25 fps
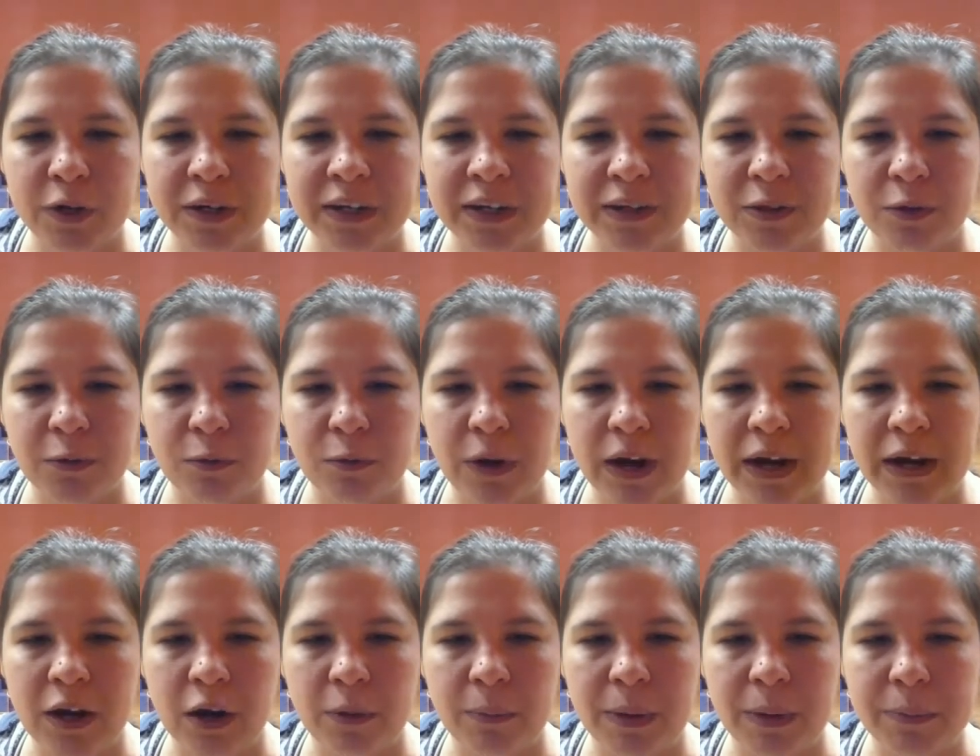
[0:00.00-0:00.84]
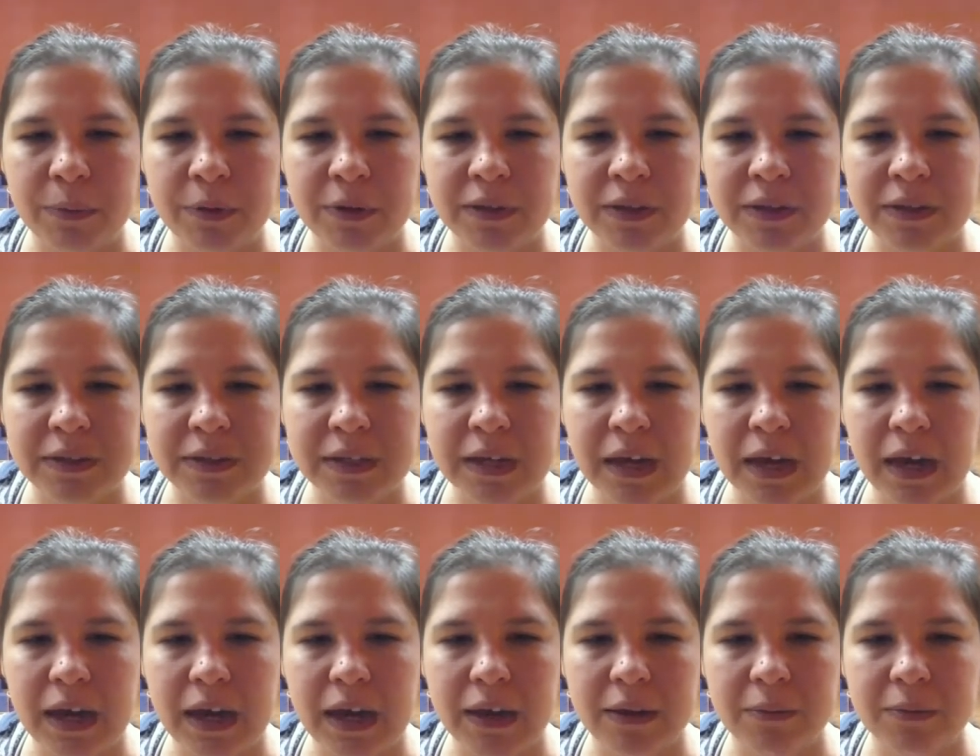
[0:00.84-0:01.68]
Take the right arm up to the
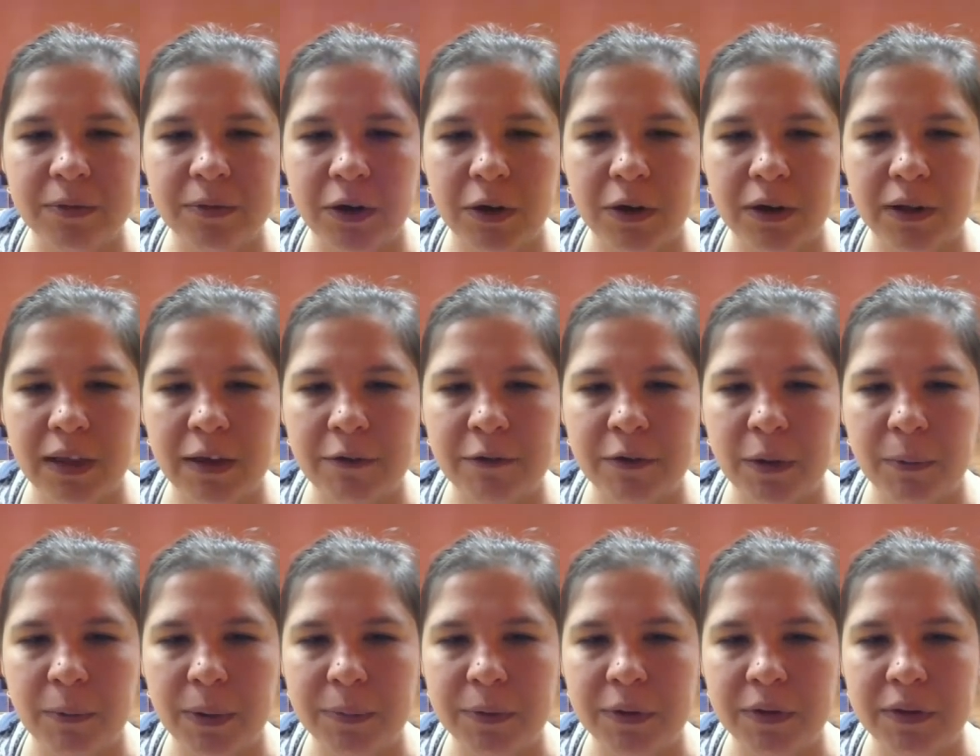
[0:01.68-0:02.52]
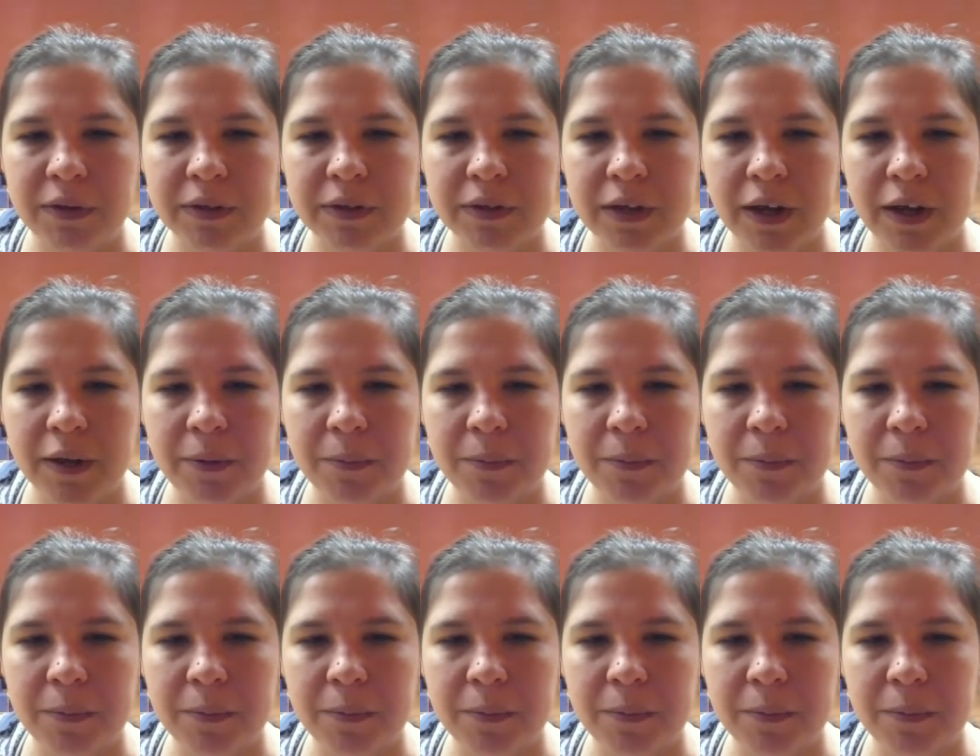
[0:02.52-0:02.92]
sky. Sorry, left arm up to the sky.